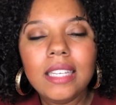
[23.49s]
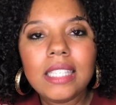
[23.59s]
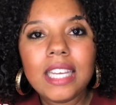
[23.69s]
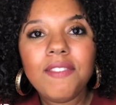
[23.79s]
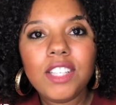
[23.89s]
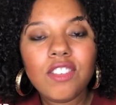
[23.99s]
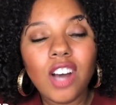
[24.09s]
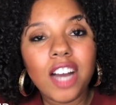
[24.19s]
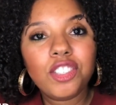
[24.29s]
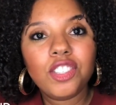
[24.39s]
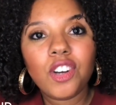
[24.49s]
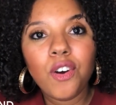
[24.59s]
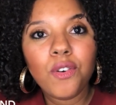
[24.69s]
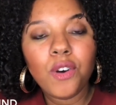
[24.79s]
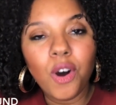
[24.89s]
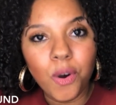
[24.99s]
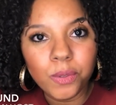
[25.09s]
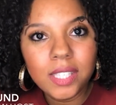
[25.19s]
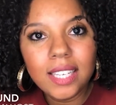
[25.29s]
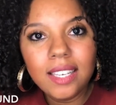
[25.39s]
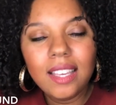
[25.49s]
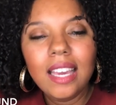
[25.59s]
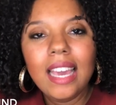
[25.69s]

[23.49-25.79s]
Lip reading: TV talk show hosting.